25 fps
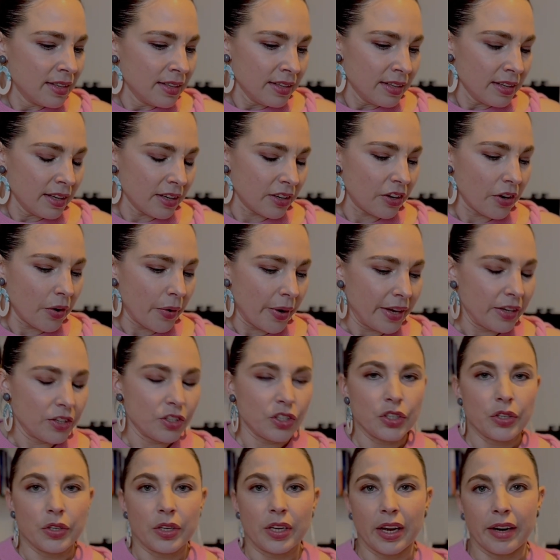and go out and
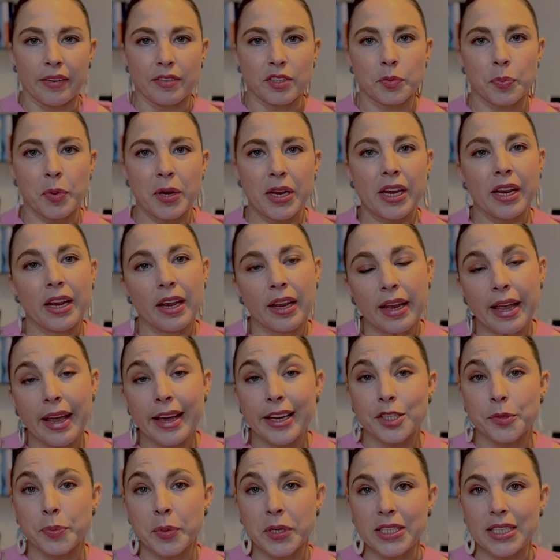do kind of speaking
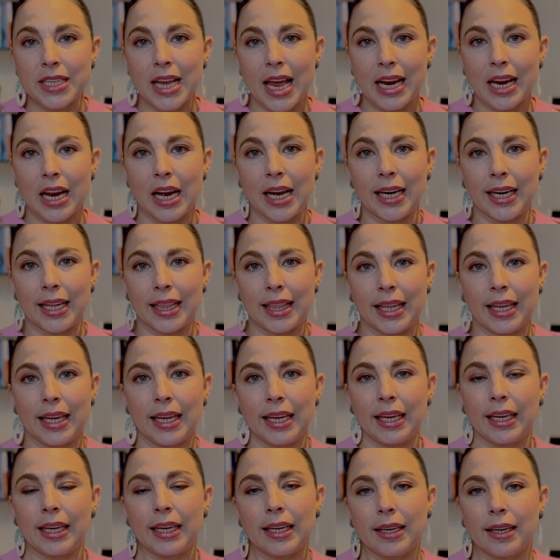engagements, that kind of
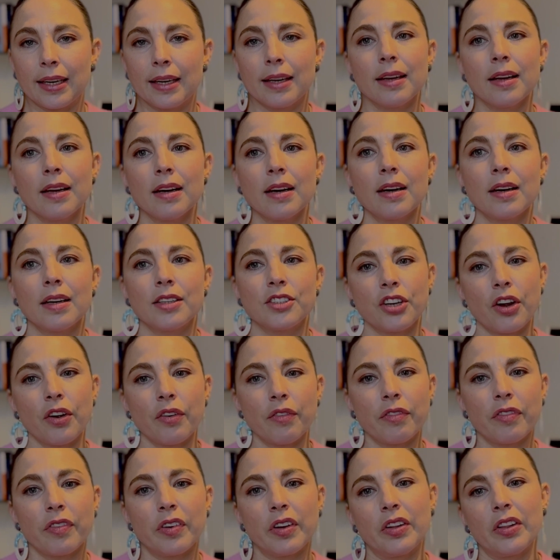thing, and I
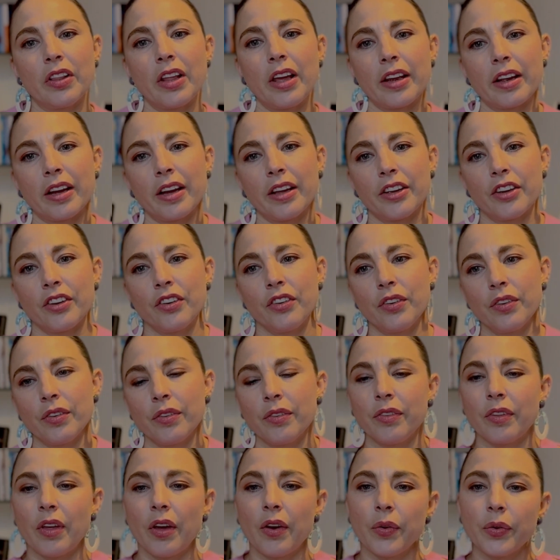don't feel like I can do
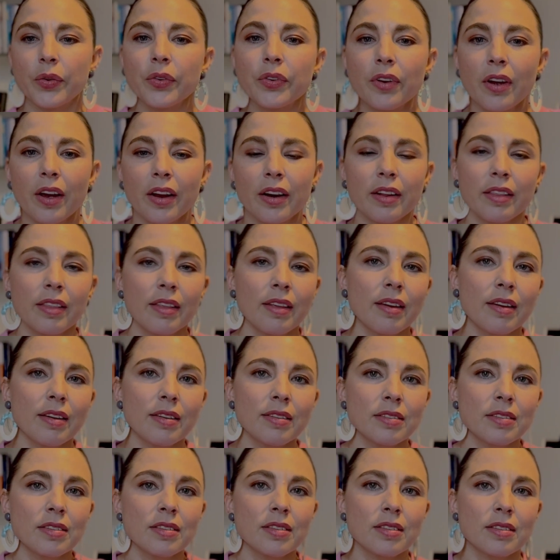those kind of
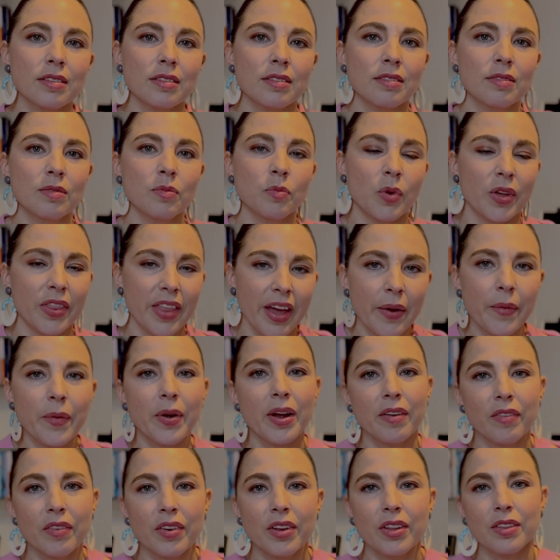things without
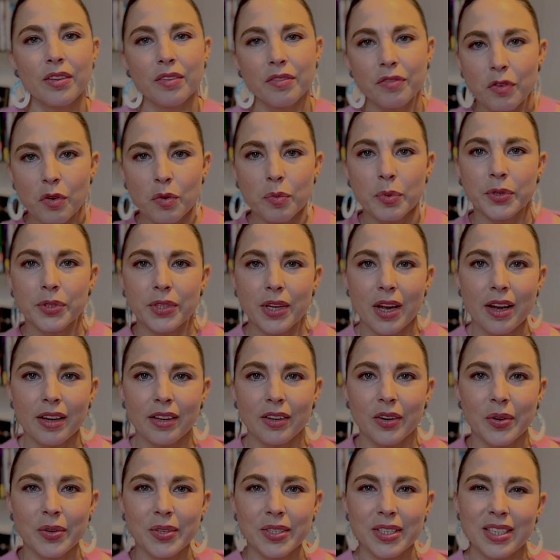having the formal
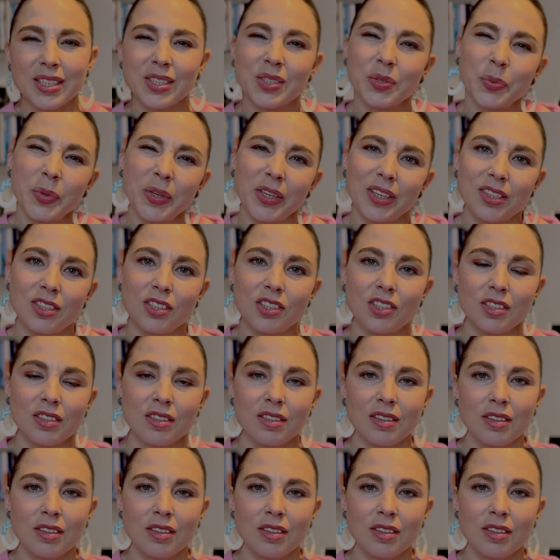diagnosis, which,